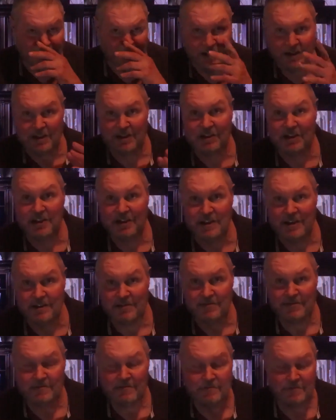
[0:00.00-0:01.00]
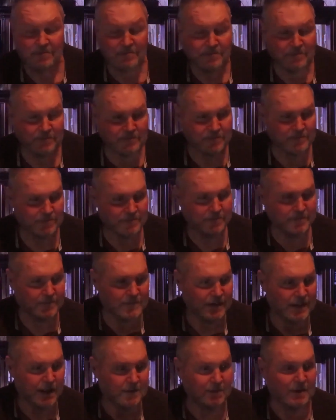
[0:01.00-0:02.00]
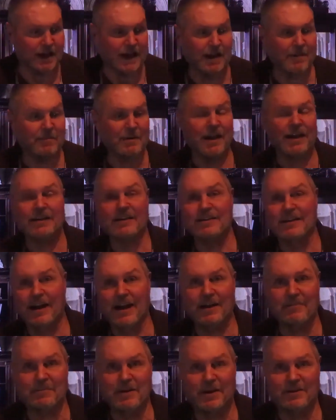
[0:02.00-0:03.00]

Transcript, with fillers: I'm good enough. But I'm not